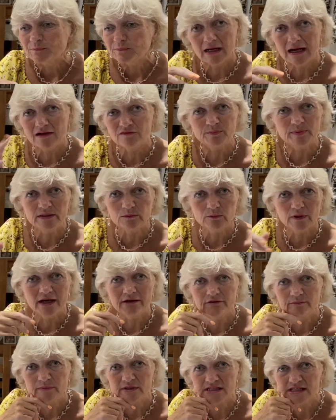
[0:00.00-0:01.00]
I've been
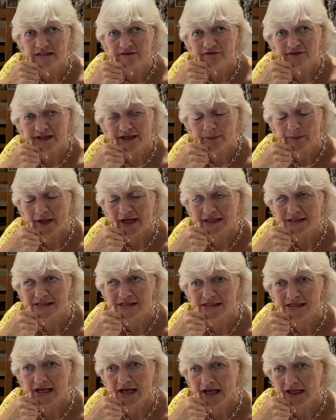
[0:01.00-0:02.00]
wearing my Sofia
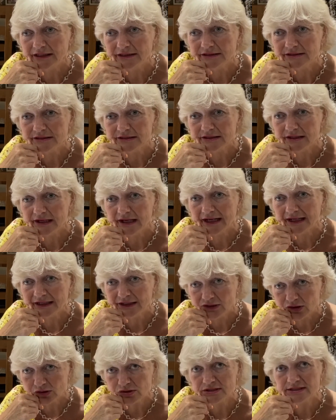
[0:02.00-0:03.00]
pants, and I can
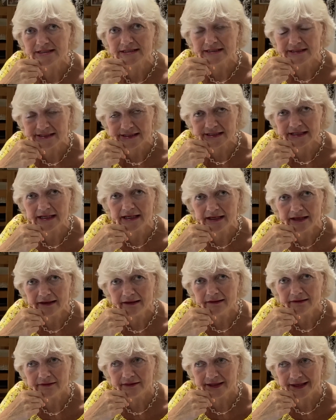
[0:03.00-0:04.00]
honestly
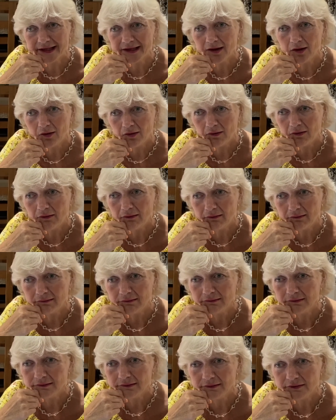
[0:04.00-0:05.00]
say they are
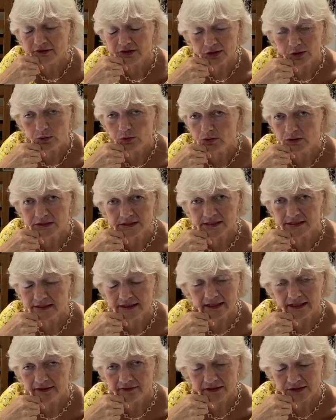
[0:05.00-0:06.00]
the coolest
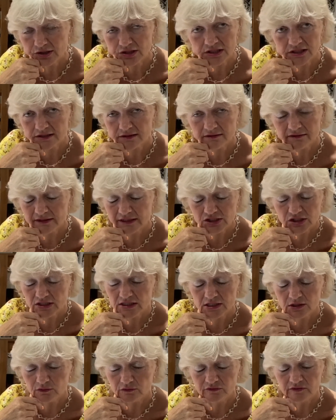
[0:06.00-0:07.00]
thing. They're
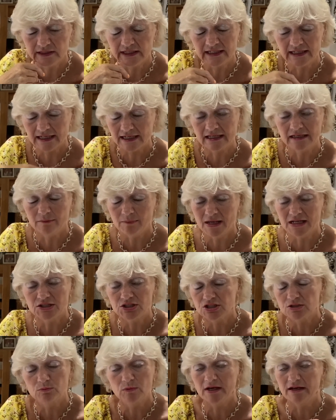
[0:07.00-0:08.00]
just lovely, and I can
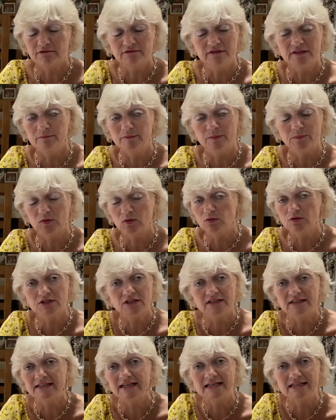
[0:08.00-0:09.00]
imagine wearing them abroad on
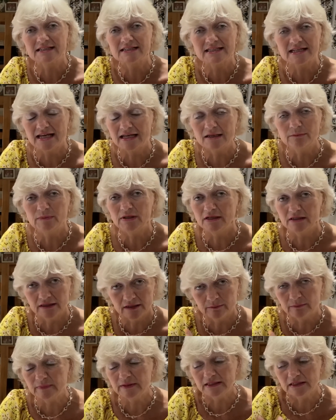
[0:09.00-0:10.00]
a night time and
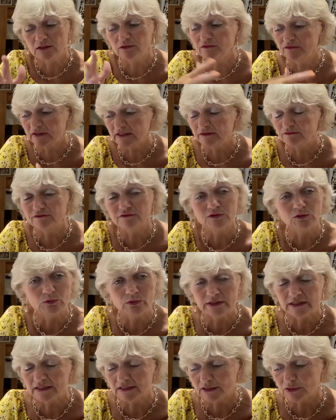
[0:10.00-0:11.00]
them being lovely and
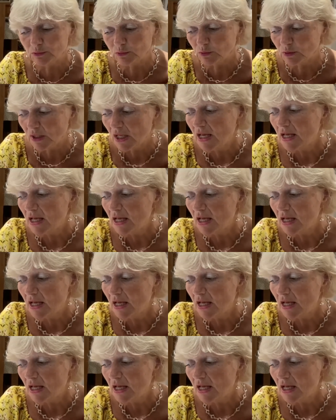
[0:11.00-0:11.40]
floaty and cool.